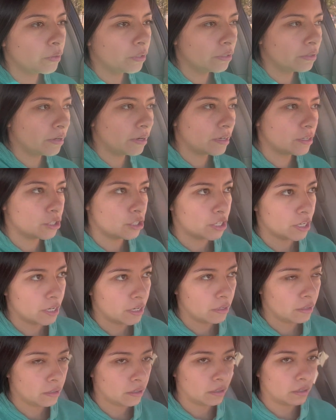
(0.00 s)

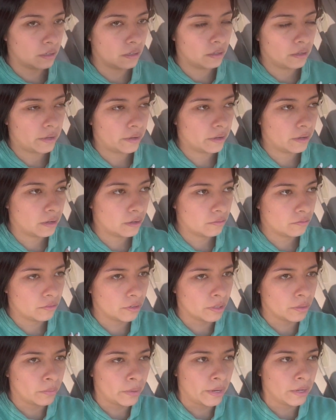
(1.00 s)
Direction
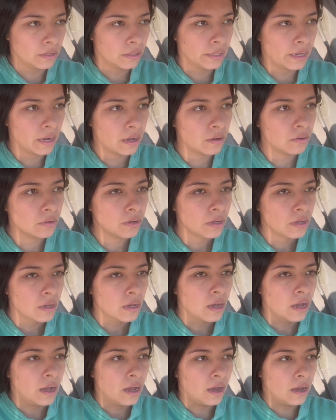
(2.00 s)
for a while now.
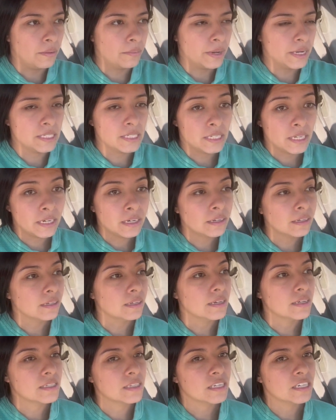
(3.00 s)
I didn't
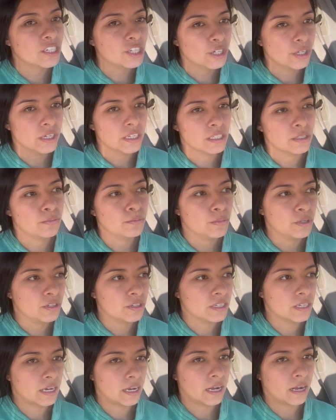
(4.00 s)
listen to his
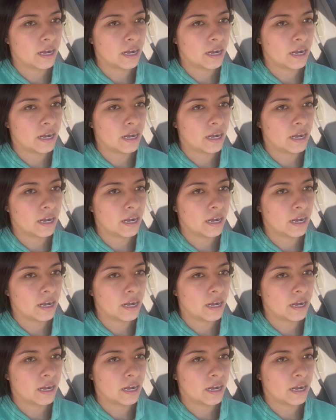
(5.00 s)
music